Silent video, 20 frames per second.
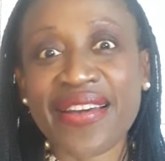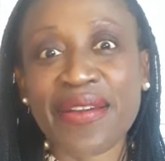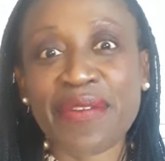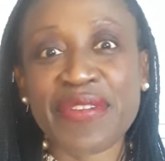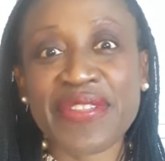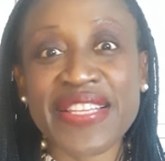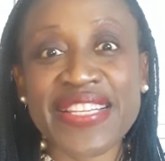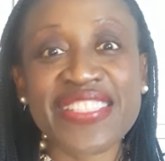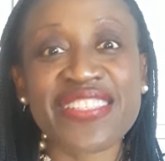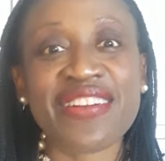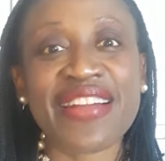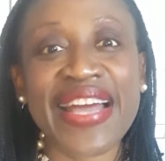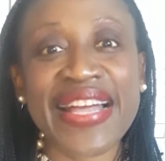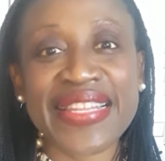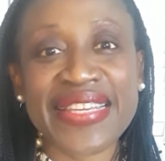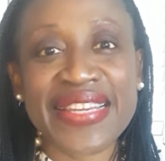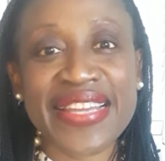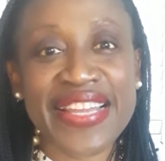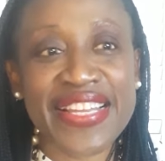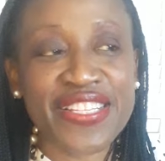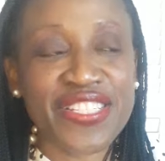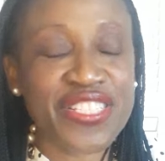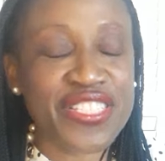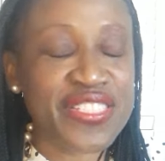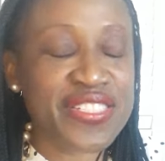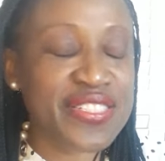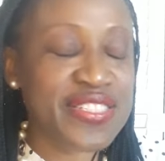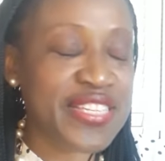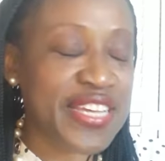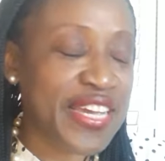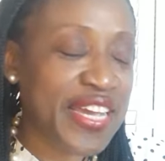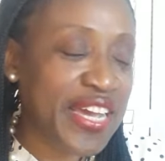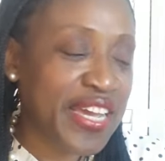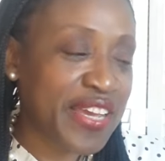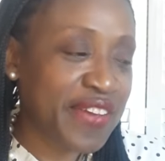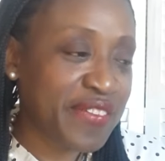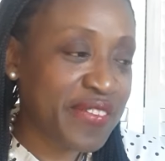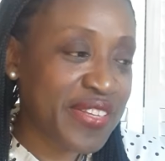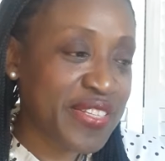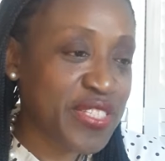I mean, these are allegations. I,
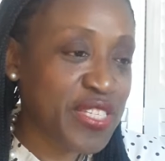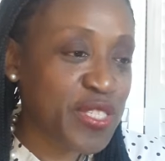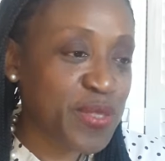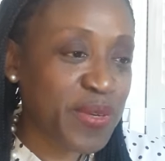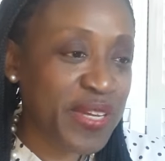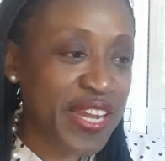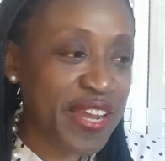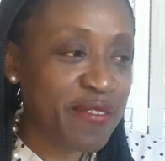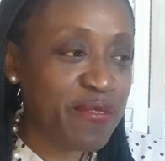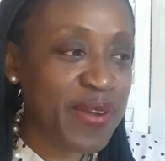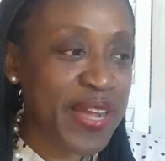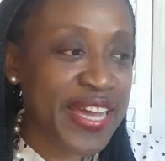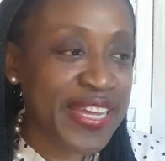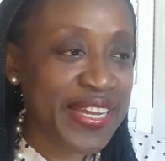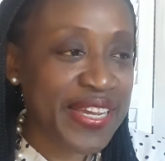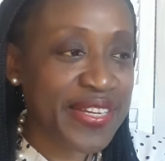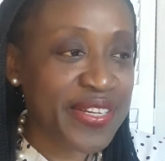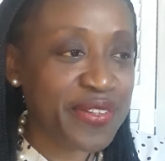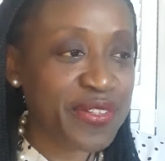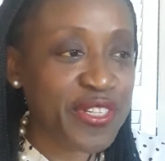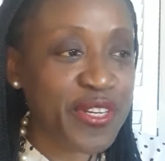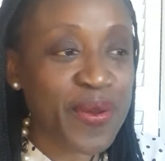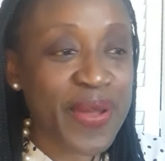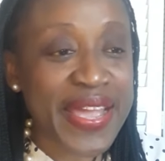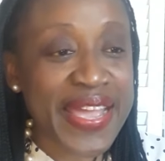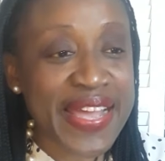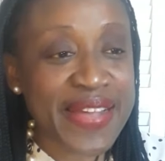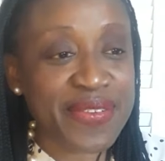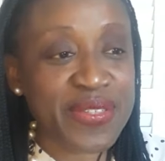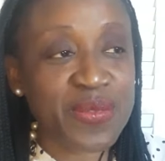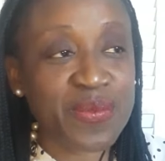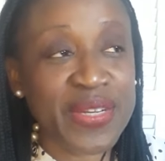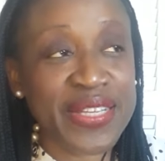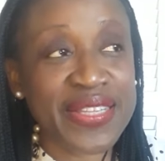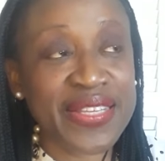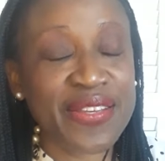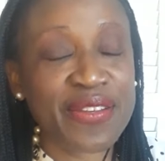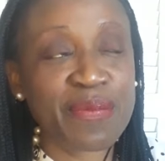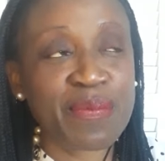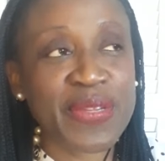I this is what I read. I don't know. I haven't read
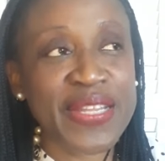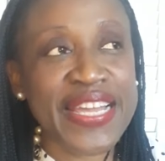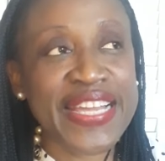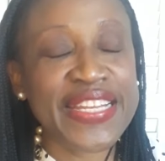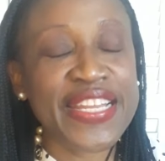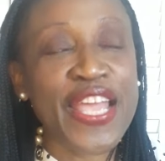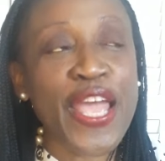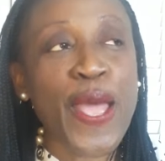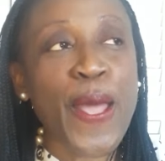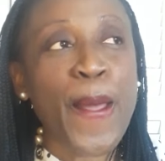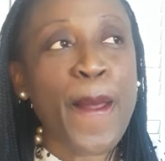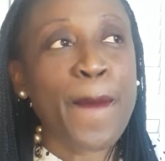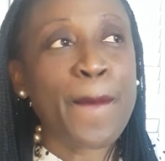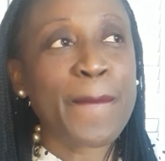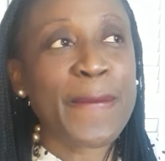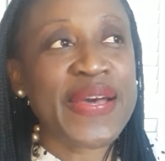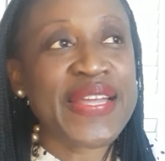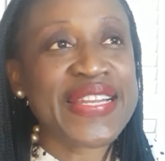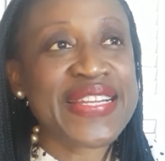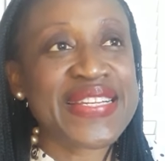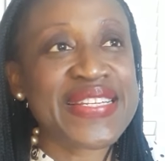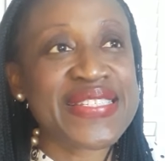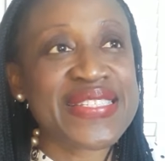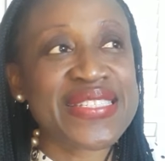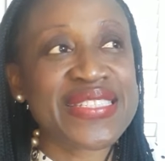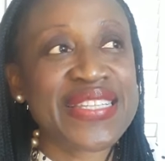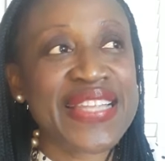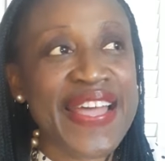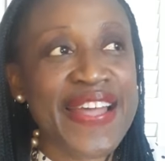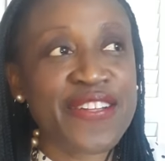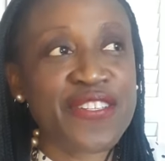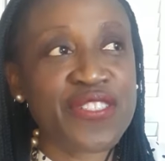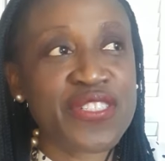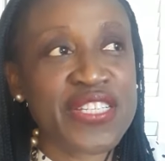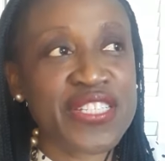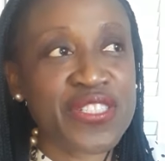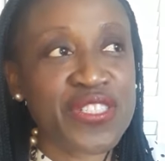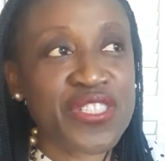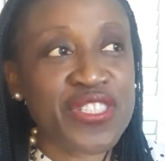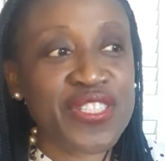the complaint, but it is alleged
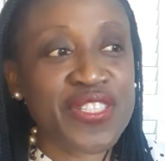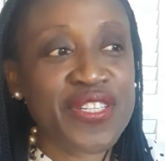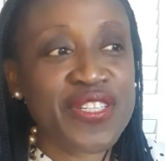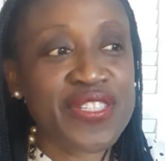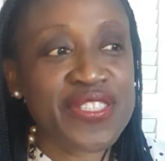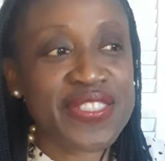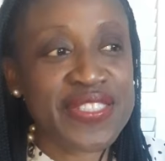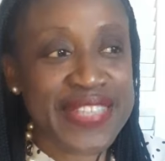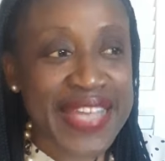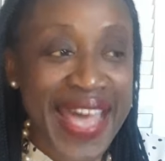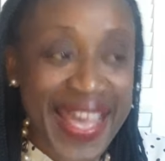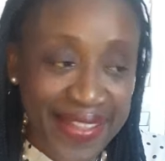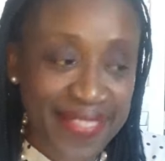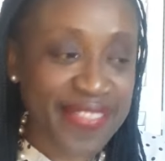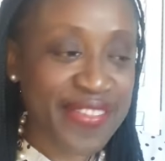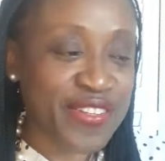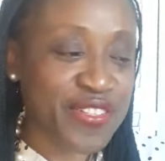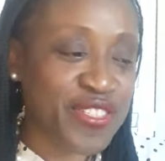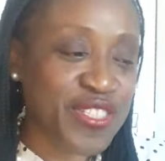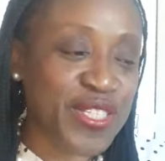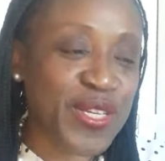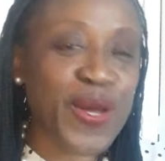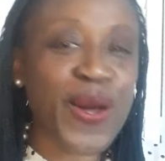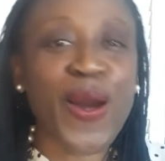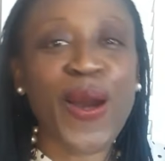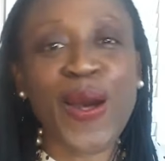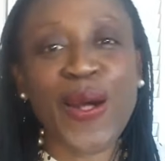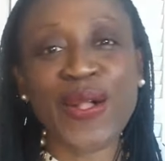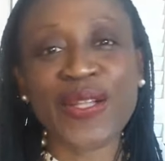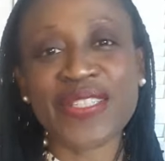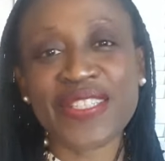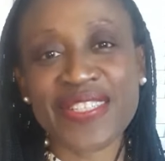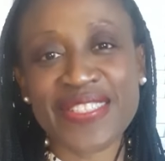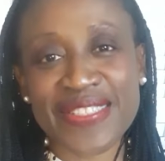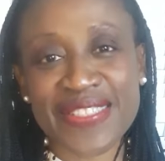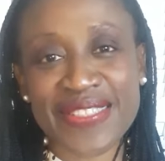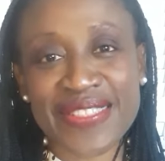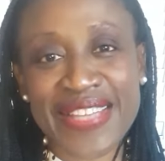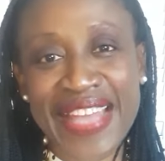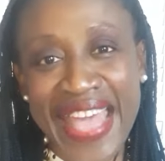that she said that she called her
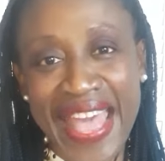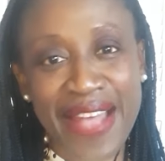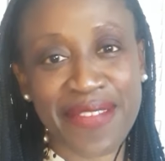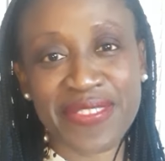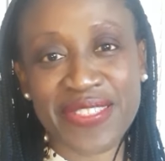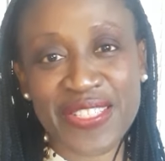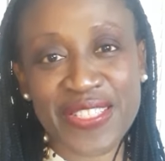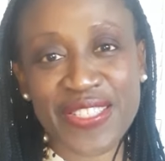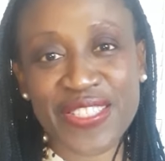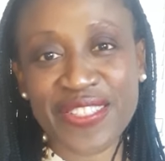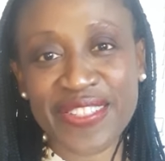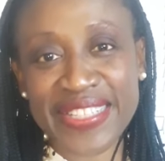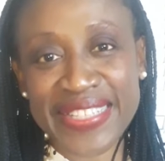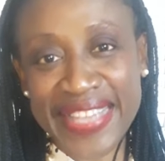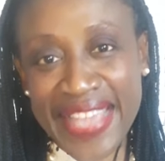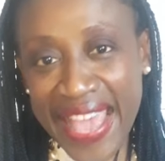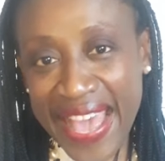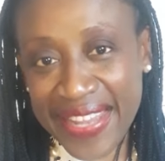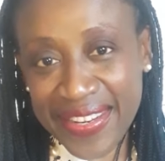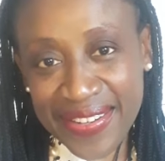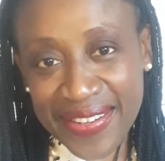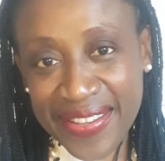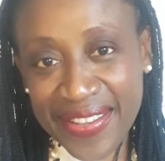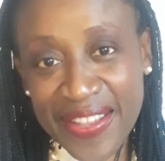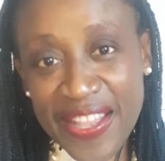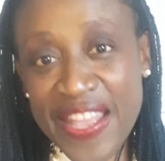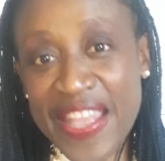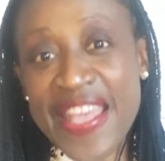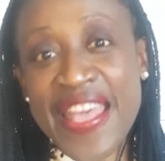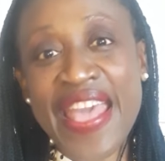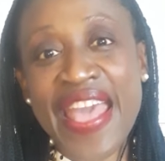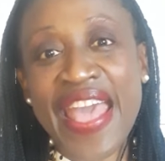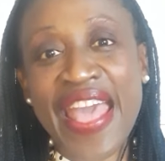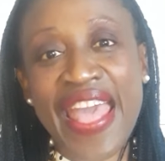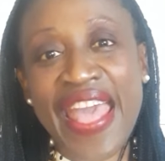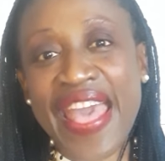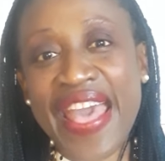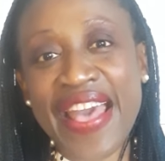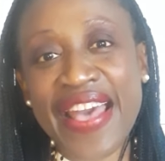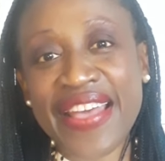half sister in Canada,
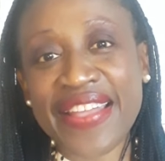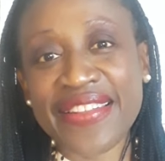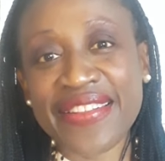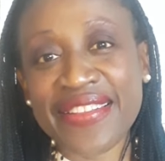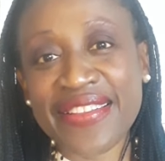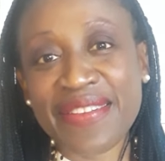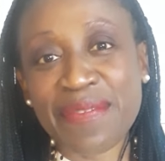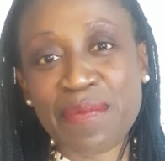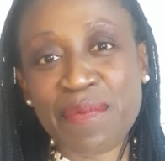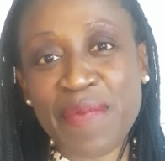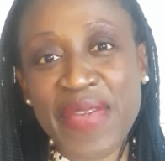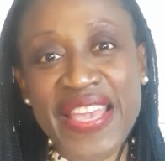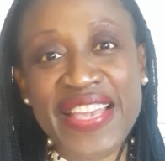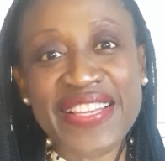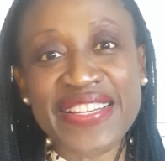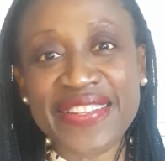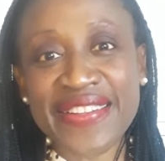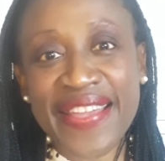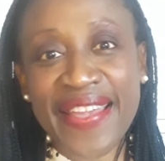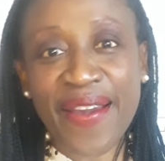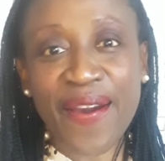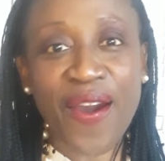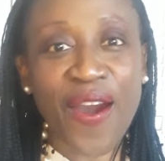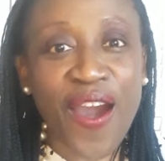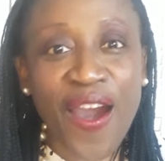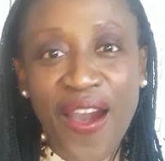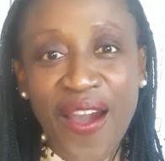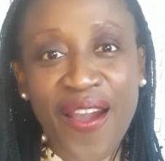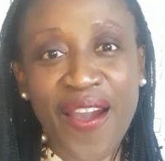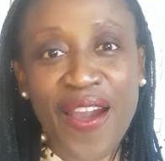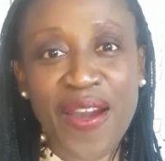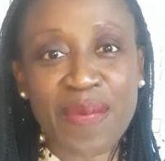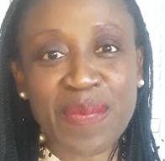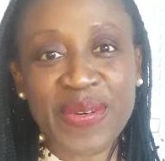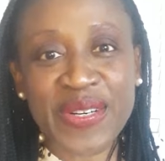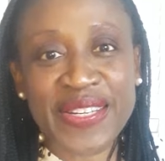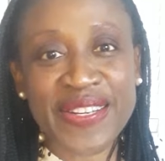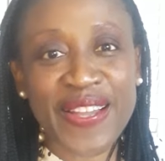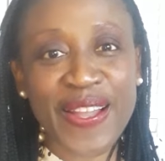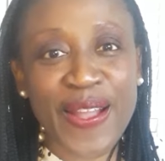and Meghan hung up
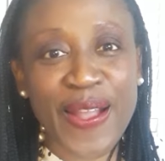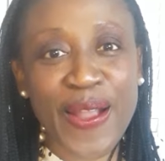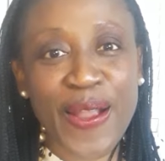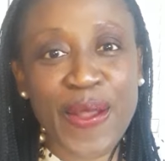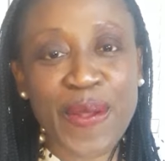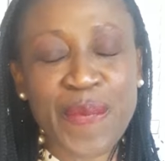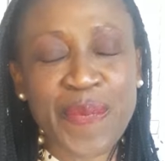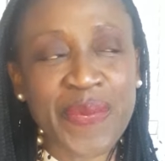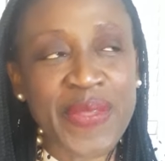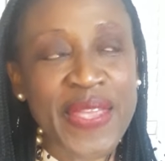on her.